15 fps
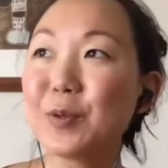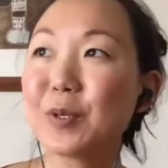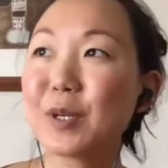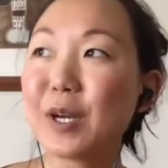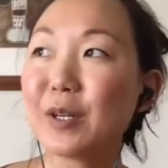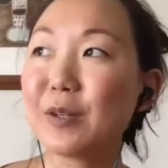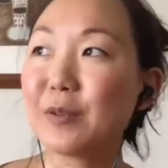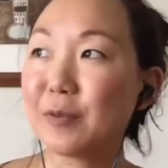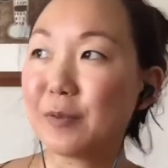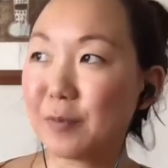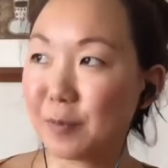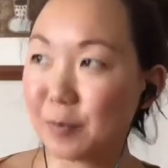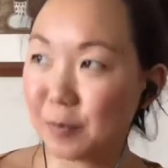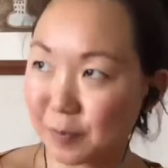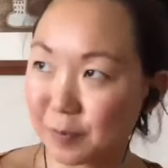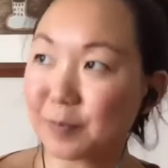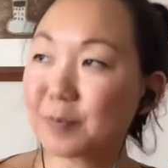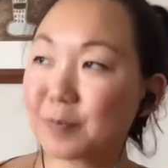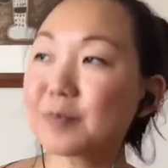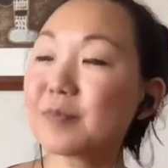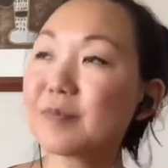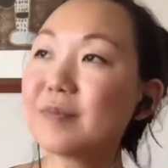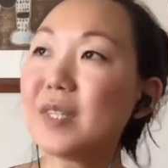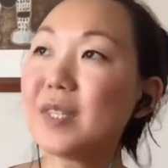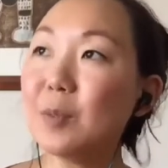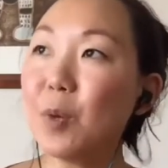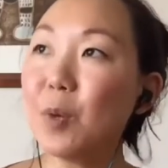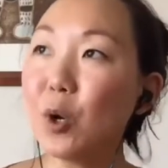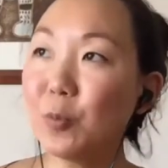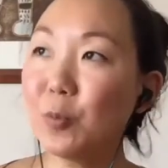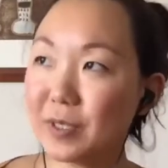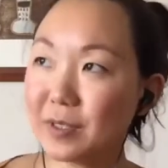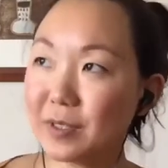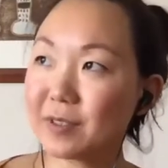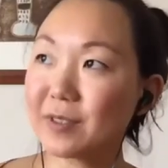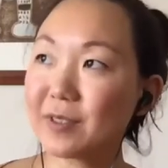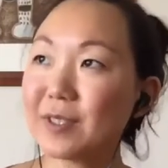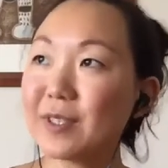kind of moments,